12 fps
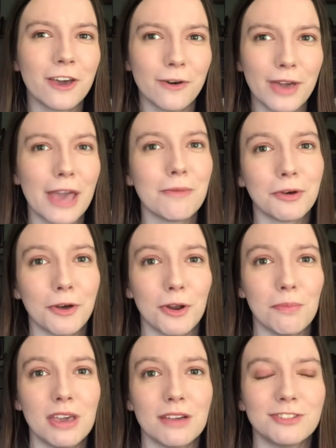okay, we'll go to
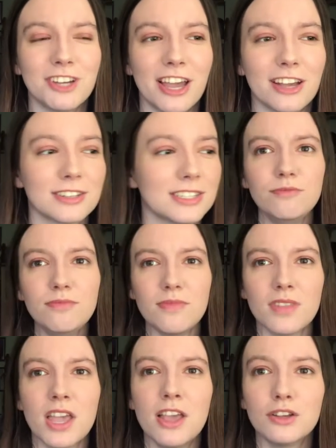P.F. Chang's.
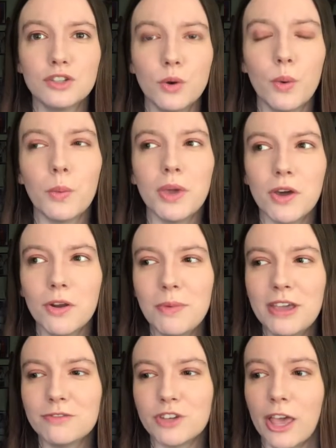So we go to
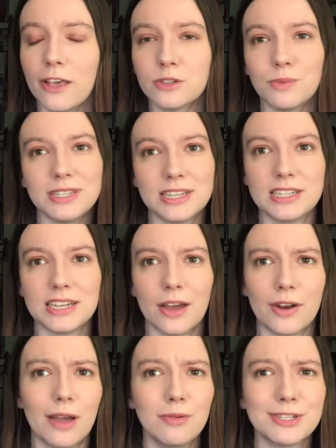P.F. Chang's, we sit down.
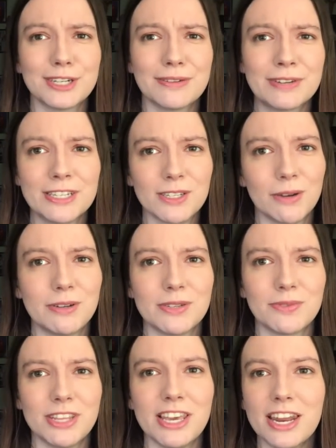I was nervous, so I
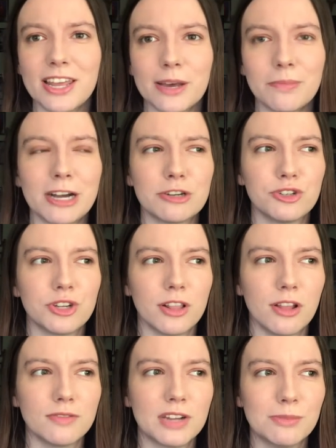wasn't really eating that much. A
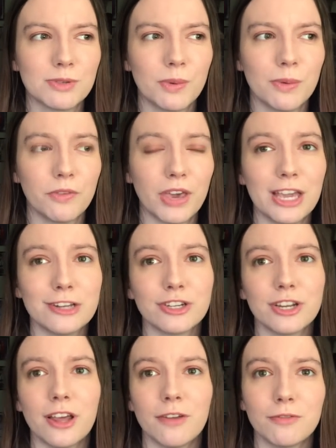lot of times when I'm on
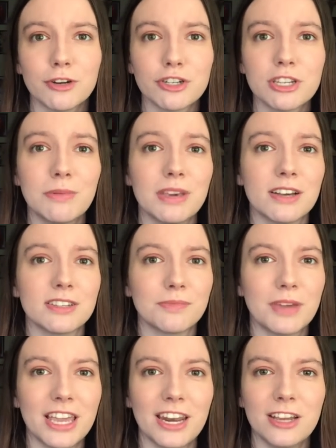vacation, unfortunately because of
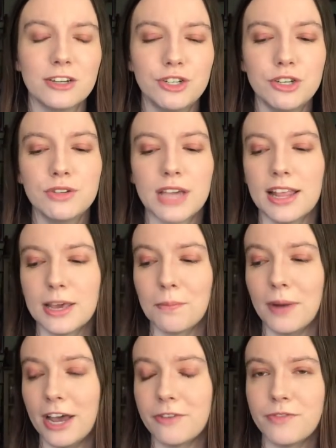my eating issues, I like
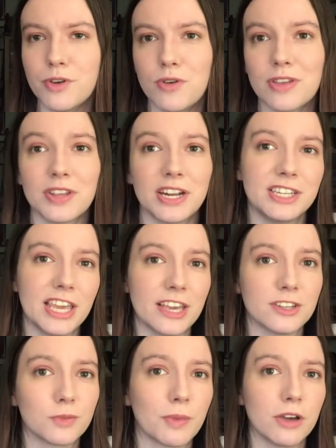buy food and then I take
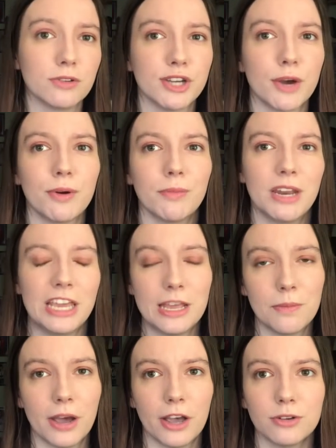it to my hotel room and eat
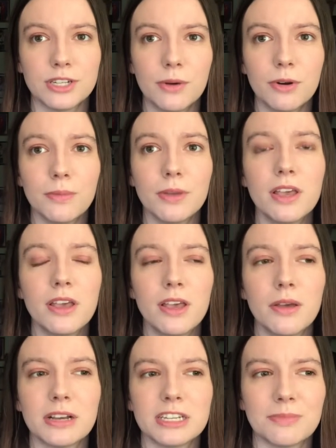in my hotel room
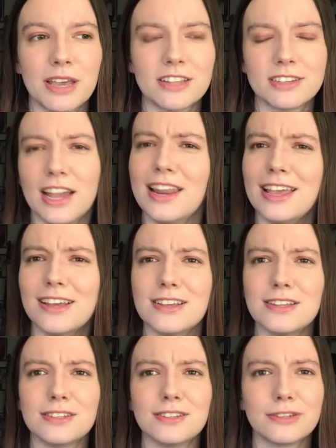because my anxiety
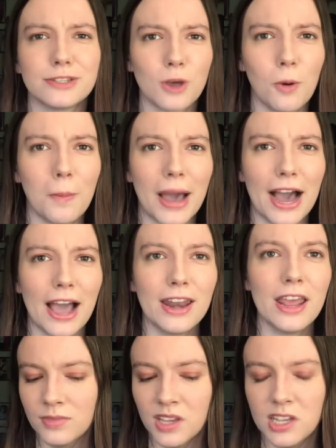is so bad.
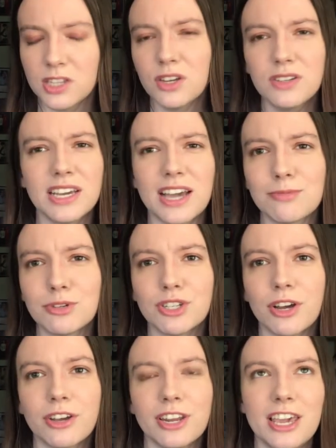So I was like, I'm just
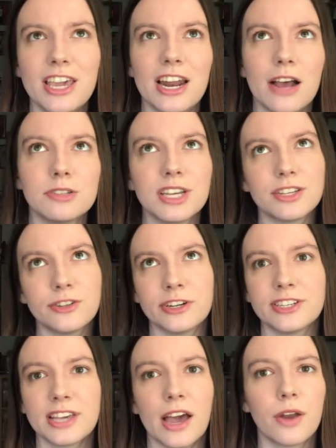not gonna eat. I was like
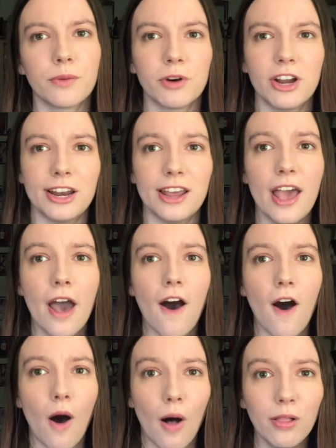stressing out and worried.
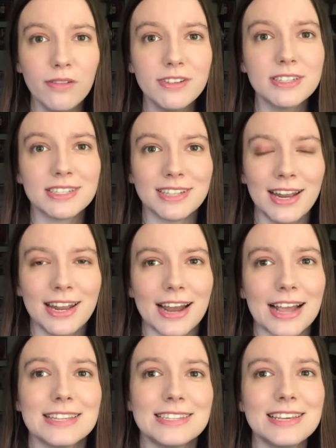All of a sudden,
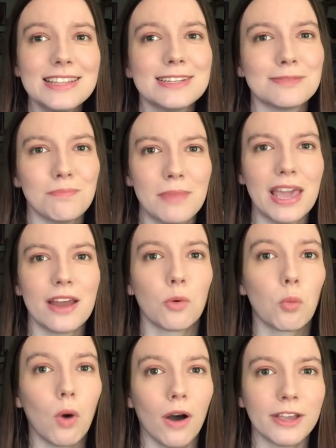I see this man
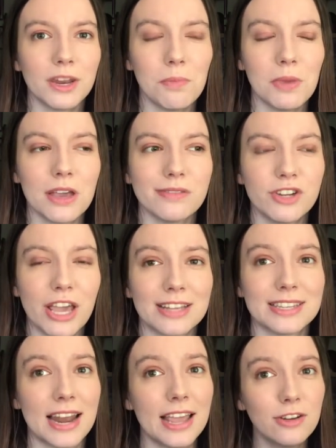walk into P.F. Chang's,
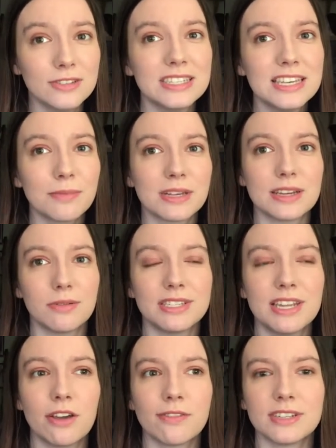and I could see him because I was
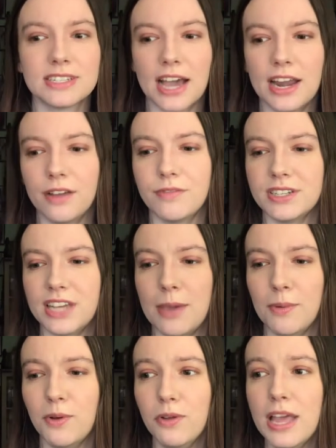sitting on the side of the
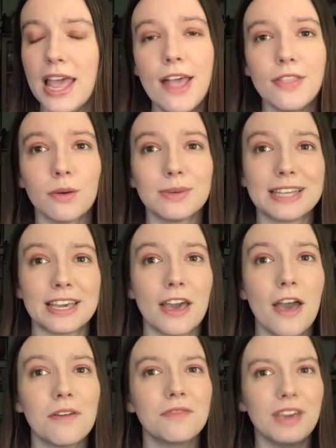table that was like
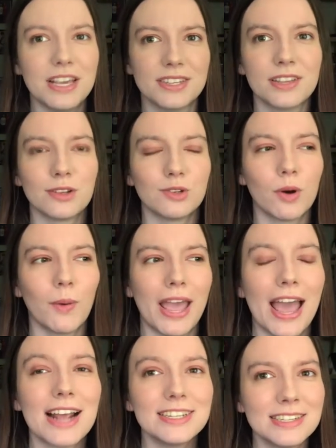facing the doorway,
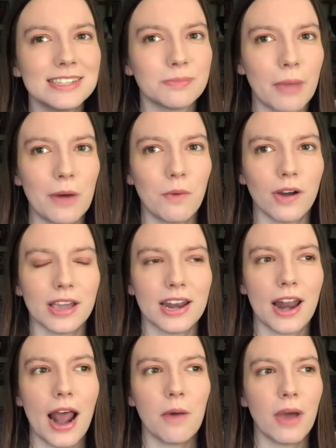and I see this man walk in,
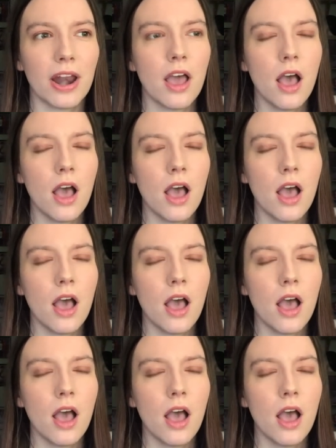and I went,